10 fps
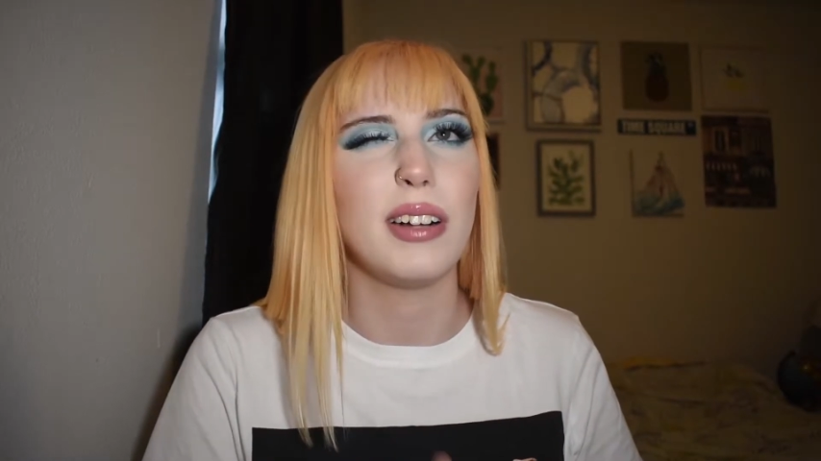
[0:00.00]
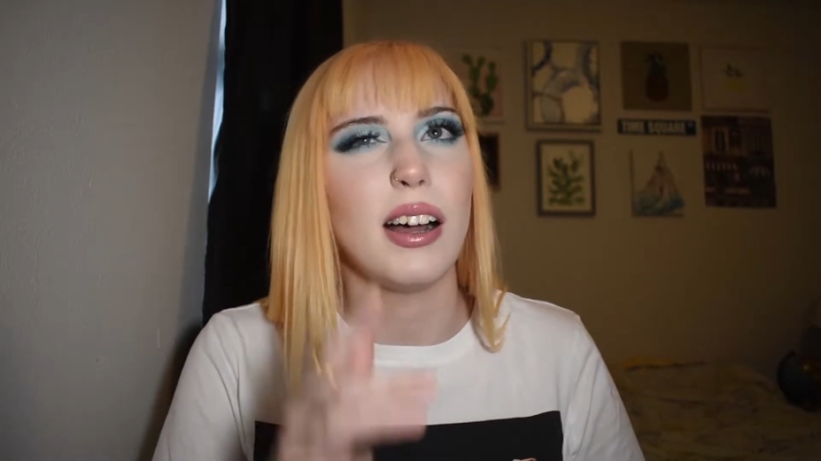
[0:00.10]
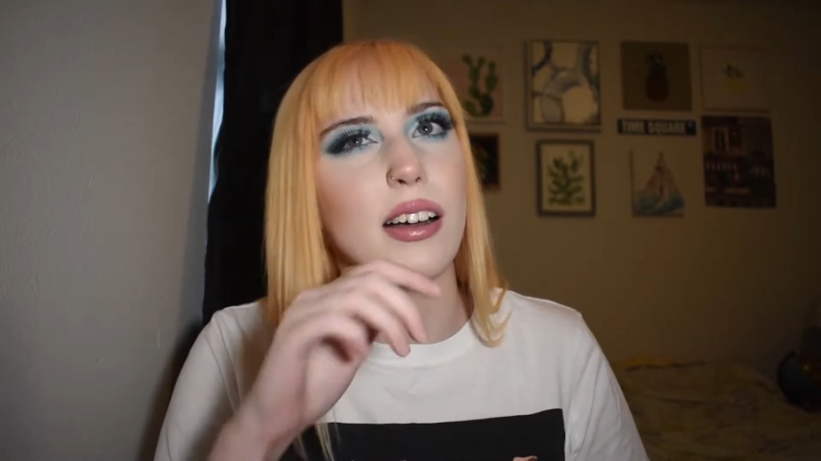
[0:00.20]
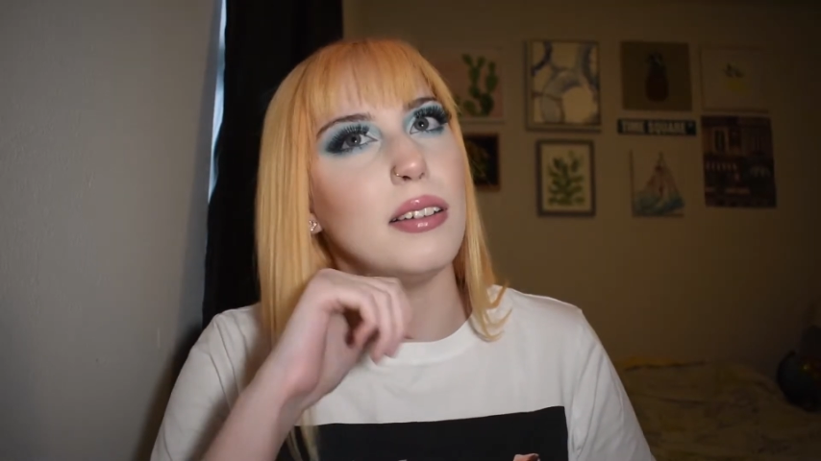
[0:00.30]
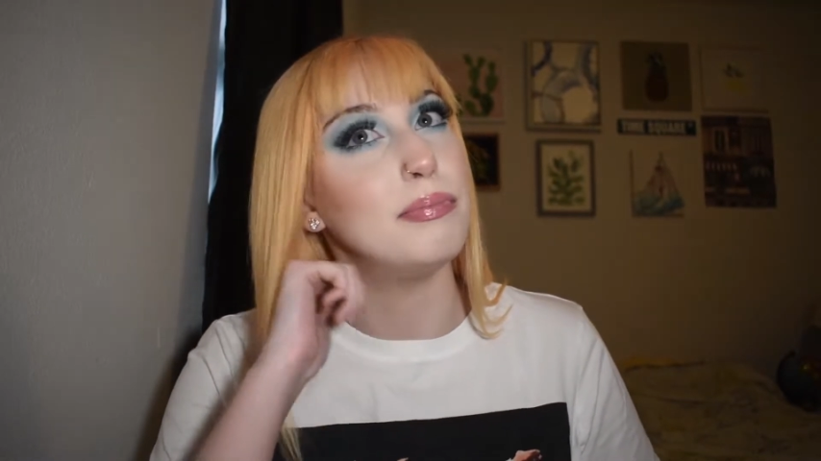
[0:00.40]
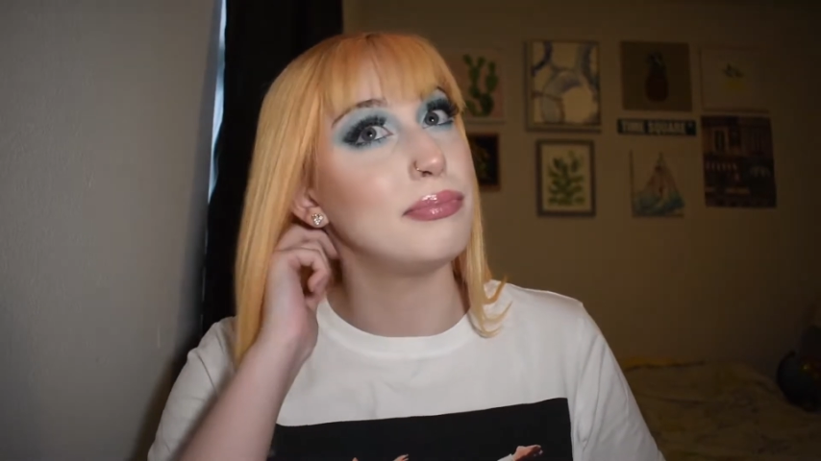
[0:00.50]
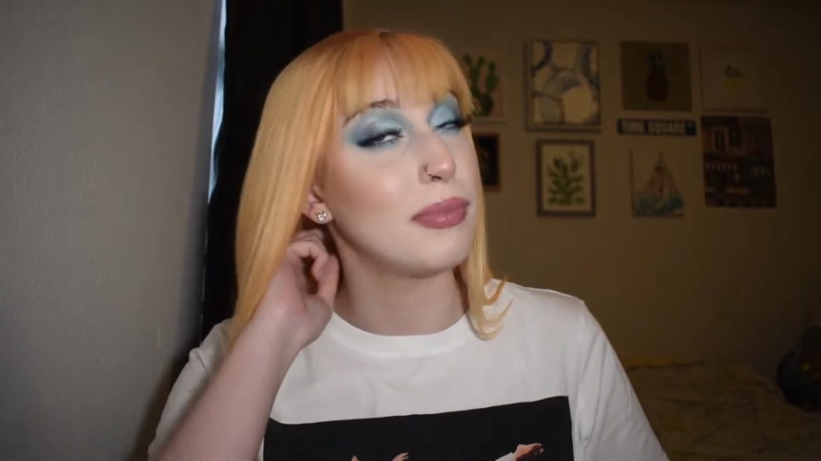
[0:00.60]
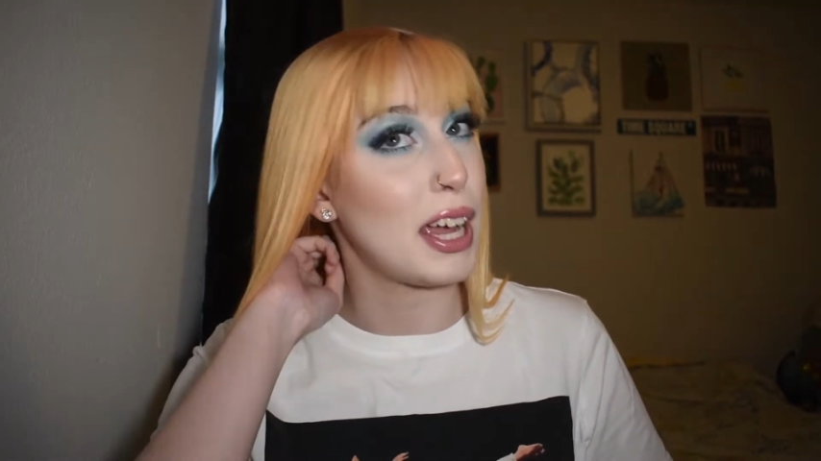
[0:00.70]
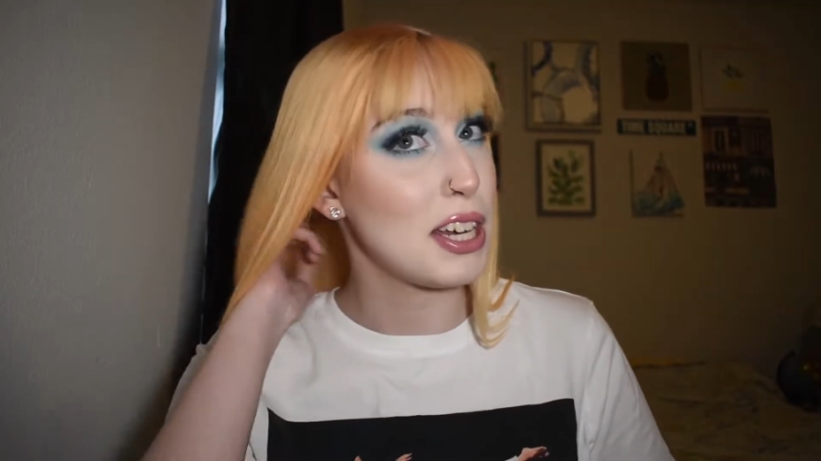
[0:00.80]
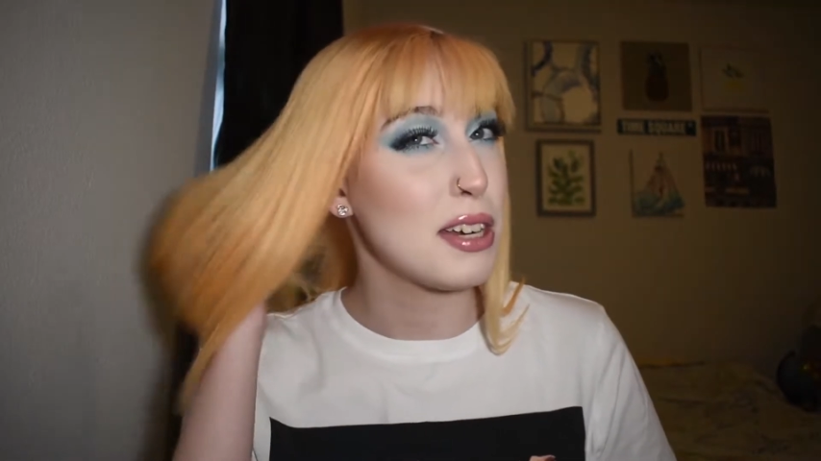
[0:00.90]

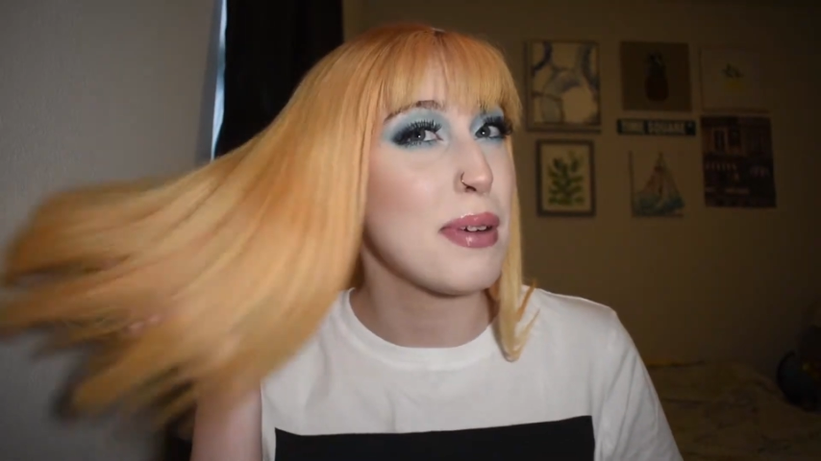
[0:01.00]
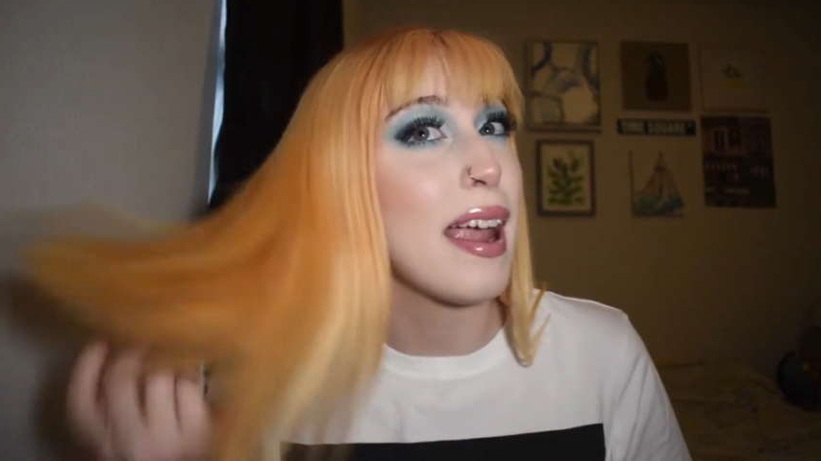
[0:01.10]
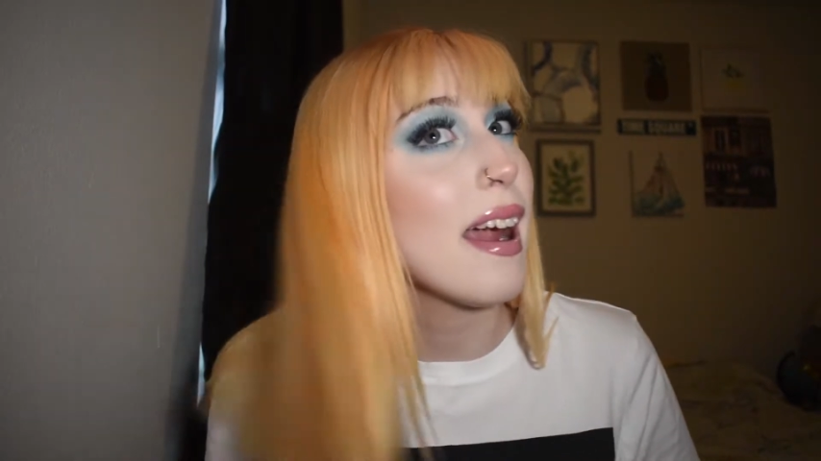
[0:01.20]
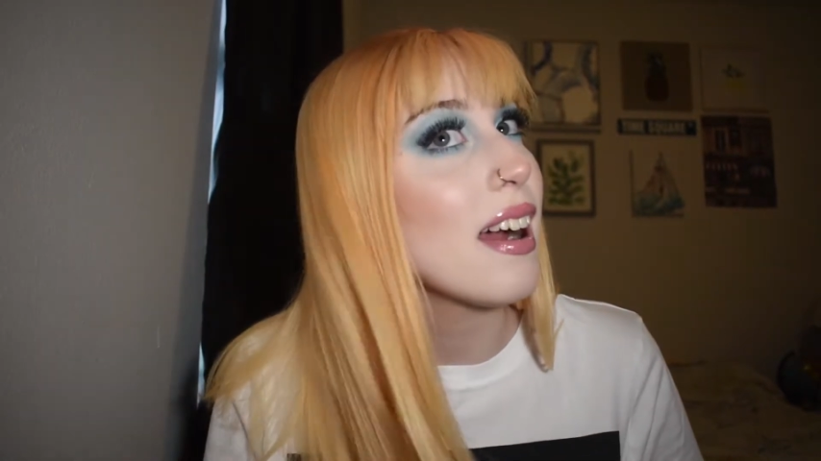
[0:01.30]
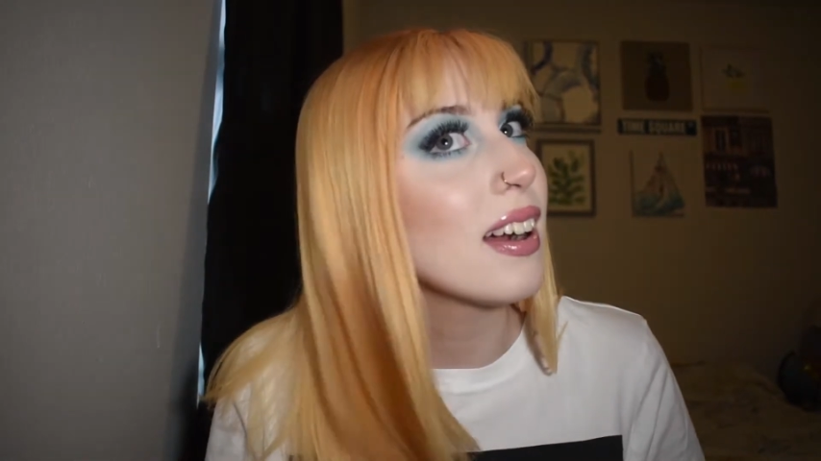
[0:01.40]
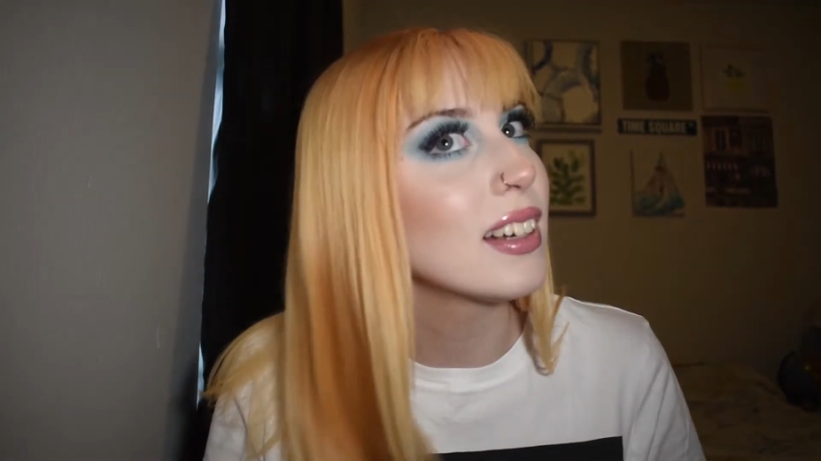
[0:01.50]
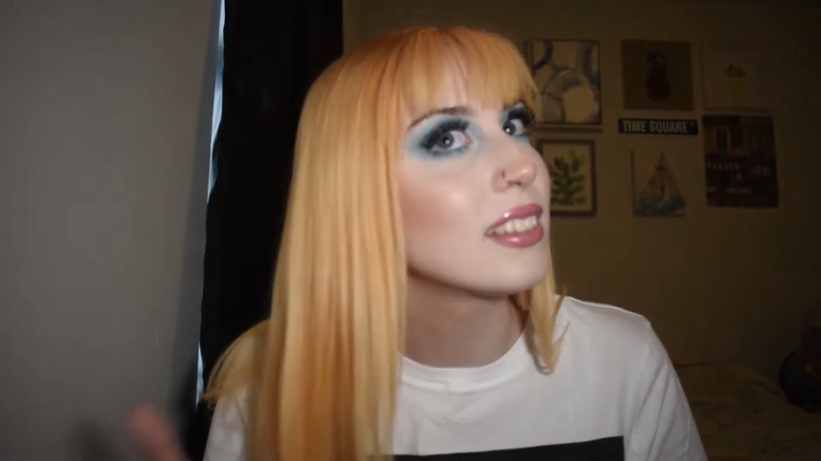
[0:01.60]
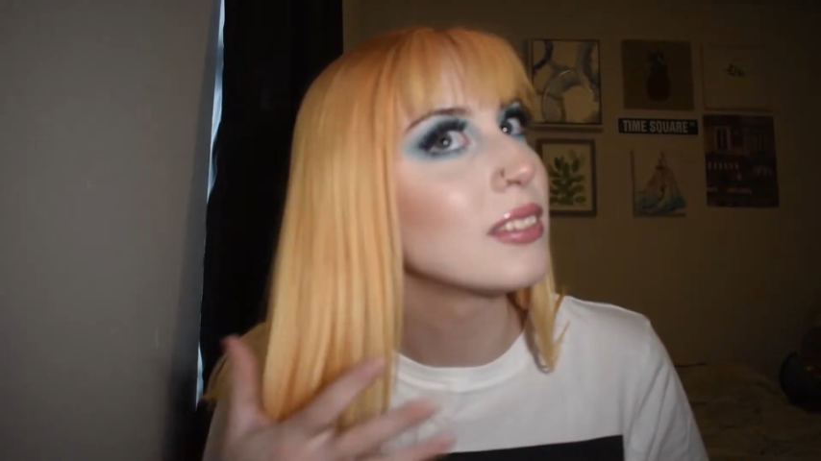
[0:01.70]
I changed my hair.